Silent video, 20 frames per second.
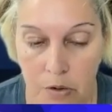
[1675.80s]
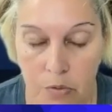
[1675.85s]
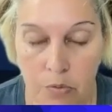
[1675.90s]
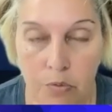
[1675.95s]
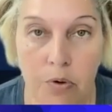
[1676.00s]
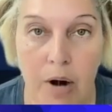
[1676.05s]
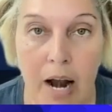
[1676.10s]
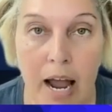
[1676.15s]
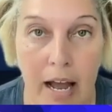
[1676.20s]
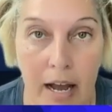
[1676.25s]

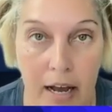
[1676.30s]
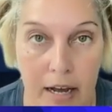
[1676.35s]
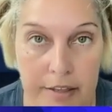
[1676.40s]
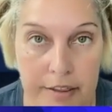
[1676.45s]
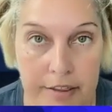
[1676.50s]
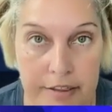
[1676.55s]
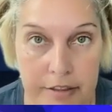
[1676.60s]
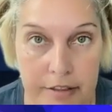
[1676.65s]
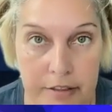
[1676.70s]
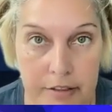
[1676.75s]

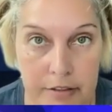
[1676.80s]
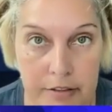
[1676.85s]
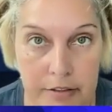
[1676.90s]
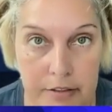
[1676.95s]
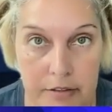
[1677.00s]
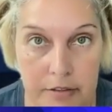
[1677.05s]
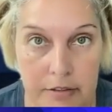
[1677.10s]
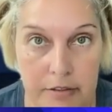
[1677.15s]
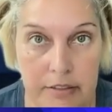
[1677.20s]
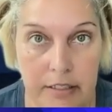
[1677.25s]
wrath
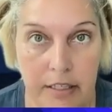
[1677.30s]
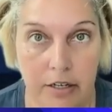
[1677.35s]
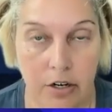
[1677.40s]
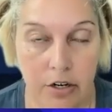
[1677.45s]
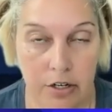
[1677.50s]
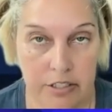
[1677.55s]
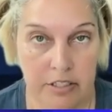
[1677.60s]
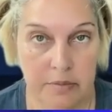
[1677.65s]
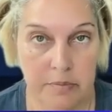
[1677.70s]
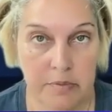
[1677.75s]
that
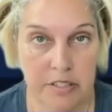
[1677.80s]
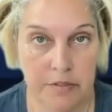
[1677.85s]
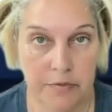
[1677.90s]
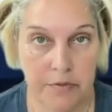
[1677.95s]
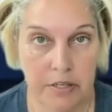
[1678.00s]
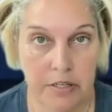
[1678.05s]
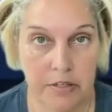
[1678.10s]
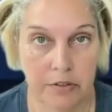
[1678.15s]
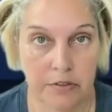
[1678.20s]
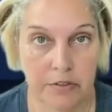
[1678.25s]
Artemis
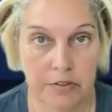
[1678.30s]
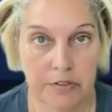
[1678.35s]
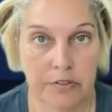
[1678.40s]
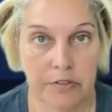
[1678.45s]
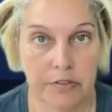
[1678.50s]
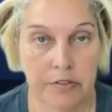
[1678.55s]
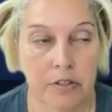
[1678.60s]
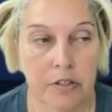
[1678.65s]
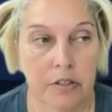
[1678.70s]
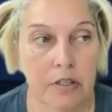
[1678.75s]

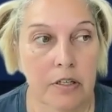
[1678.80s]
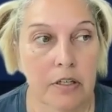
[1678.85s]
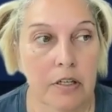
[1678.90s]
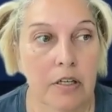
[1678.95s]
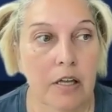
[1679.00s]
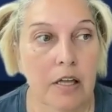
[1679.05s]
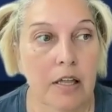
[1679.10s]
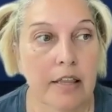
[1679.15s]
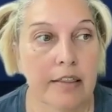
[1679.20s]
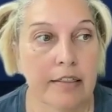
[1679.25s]
feels,
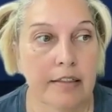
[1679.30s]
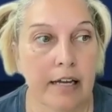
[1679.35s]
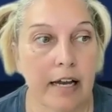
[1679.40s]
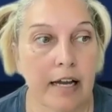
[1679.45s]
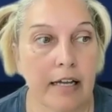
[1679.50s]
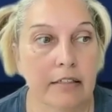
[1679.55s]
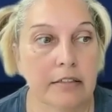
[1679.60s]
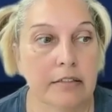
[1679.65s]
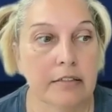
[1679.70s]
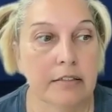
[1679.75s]

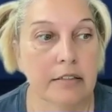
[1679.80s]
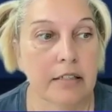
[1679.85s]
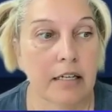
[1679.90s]
that